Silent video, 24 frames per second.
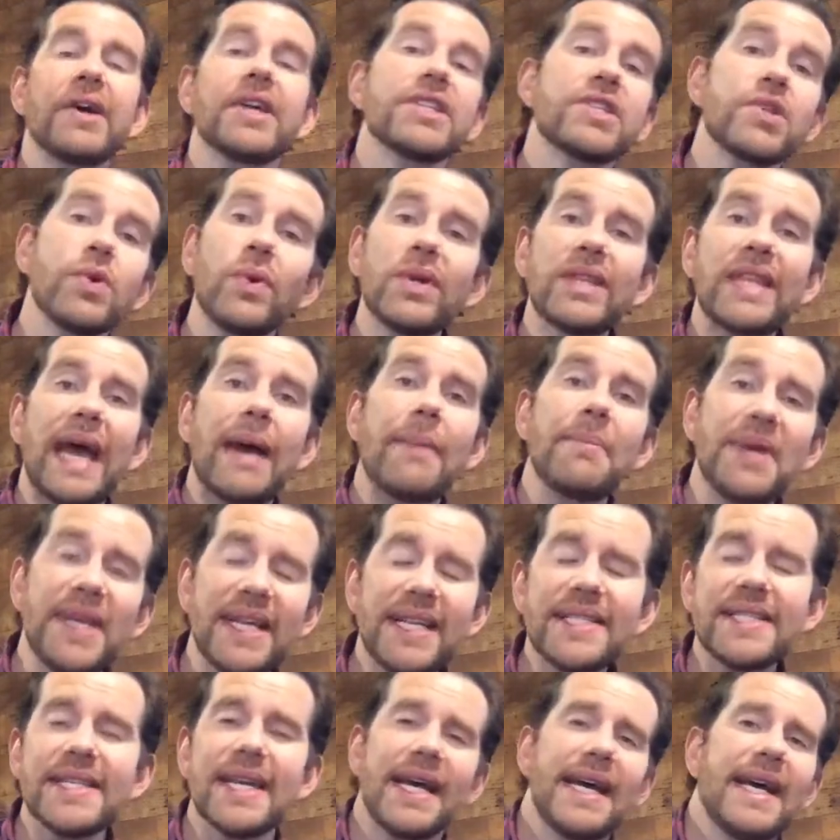And so what that
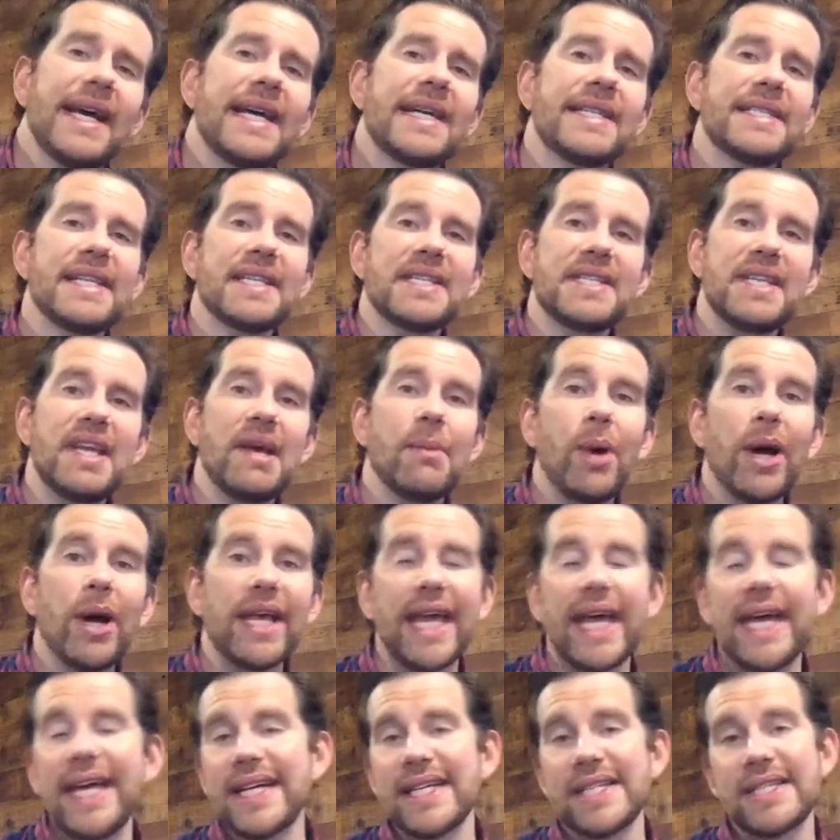means is that
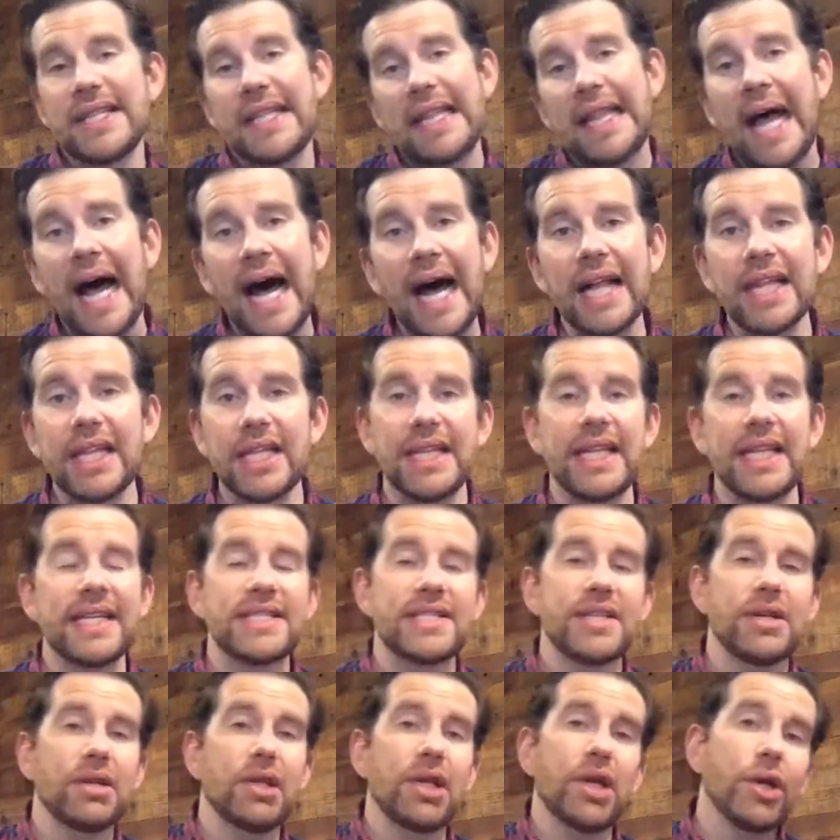CMYK is not
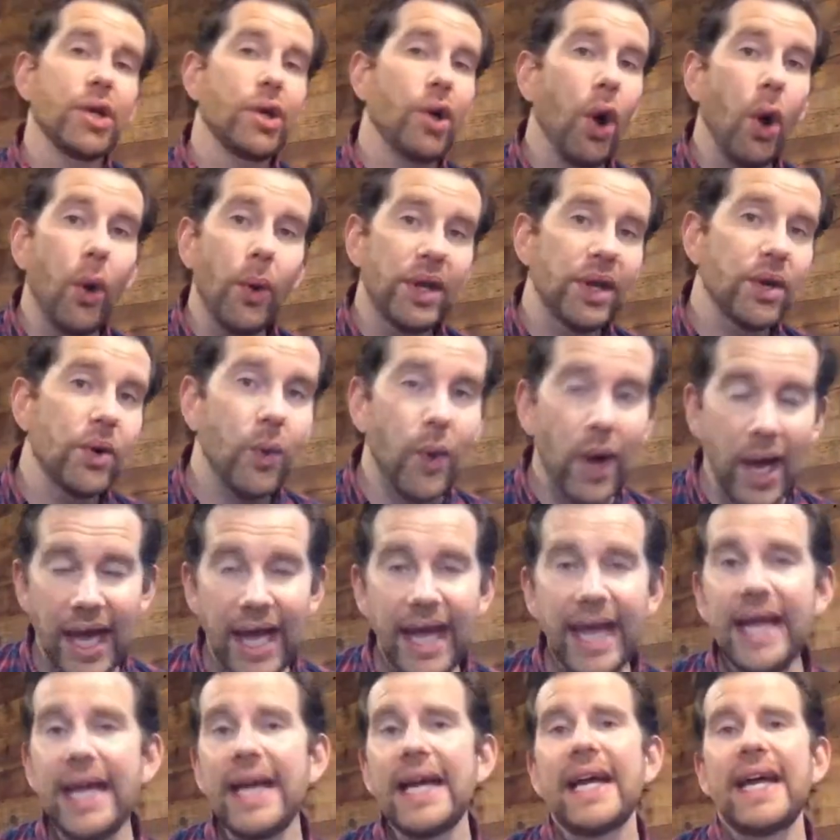necessarily going
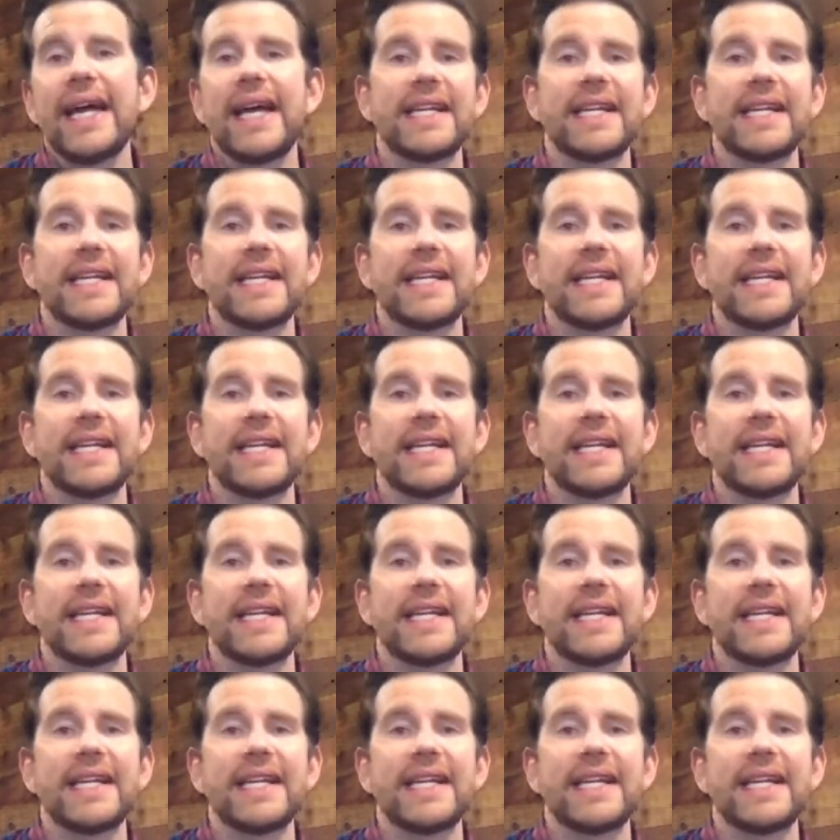away.